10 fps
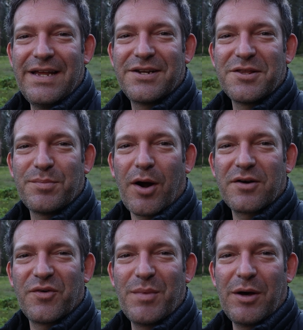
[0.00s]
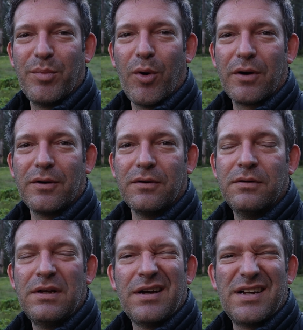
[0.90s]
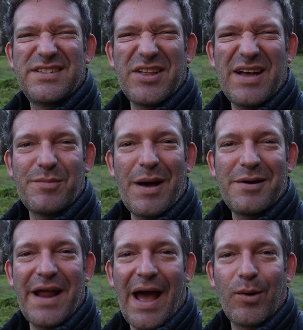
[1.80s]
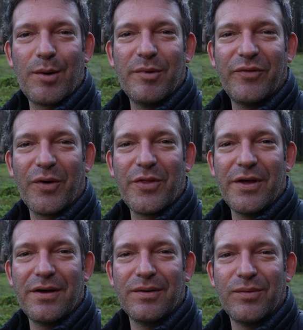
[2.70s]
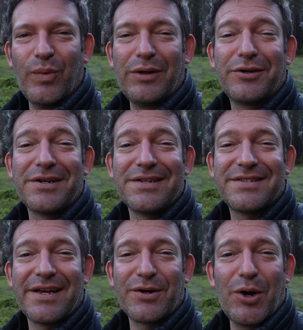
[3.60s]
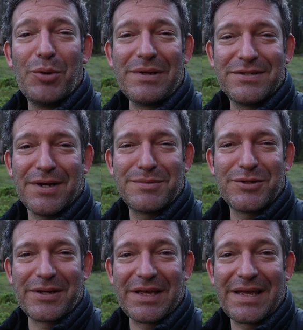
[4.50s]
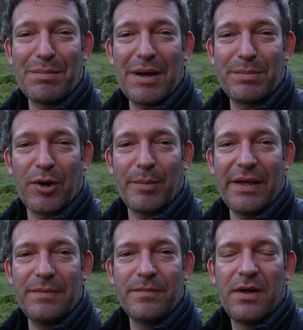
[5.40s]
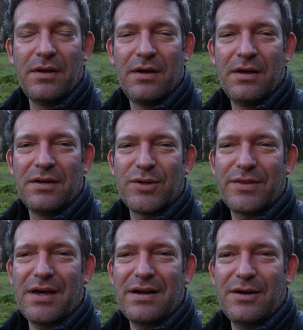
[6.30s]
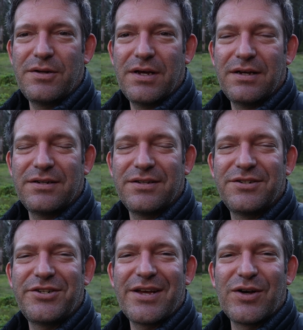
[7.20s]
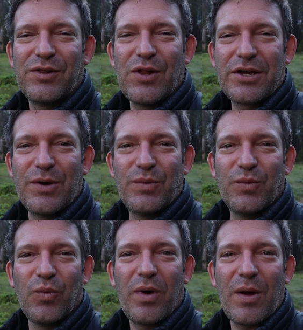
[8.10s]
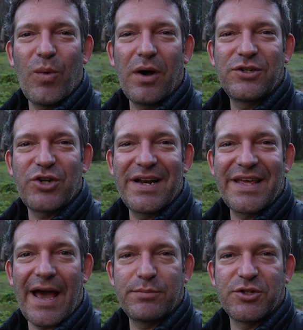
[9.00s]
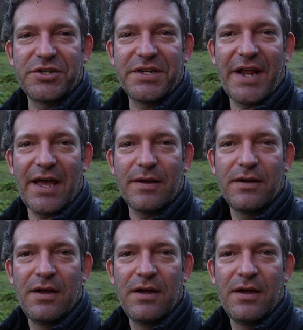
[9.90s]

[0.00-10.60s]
into the park from El Portal. I still have about an hour before the Wilderness Center opens up so I can get my permit. So I thought I would take a look at what I want to try to capture today.